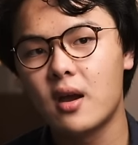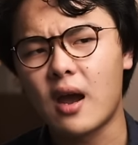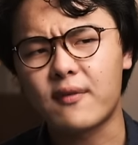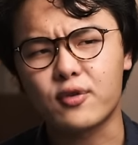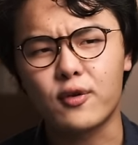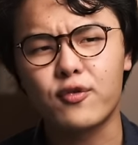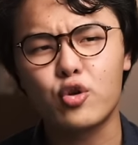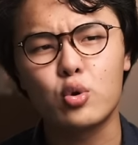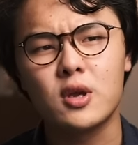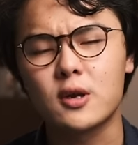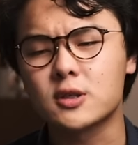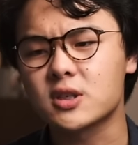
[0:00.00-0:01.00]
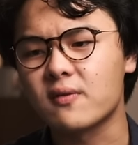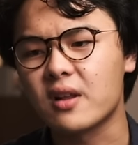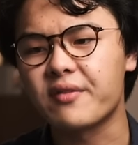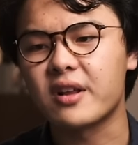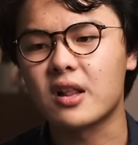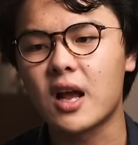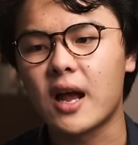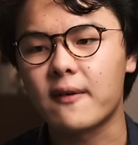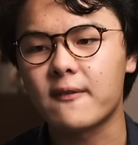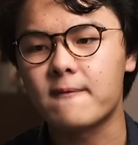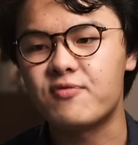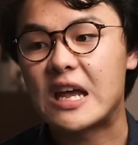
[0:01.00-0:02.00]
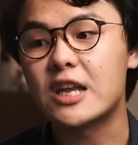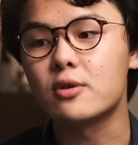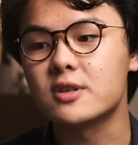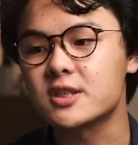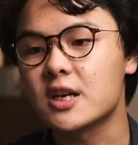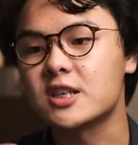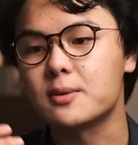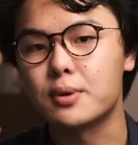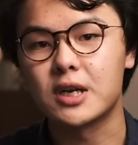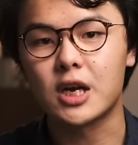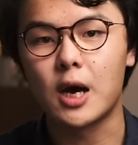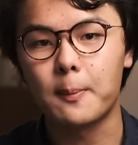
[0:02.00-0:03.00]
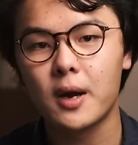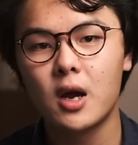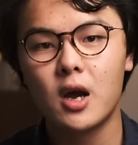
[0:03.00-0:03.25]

after a few years of living life, then you decide to pick up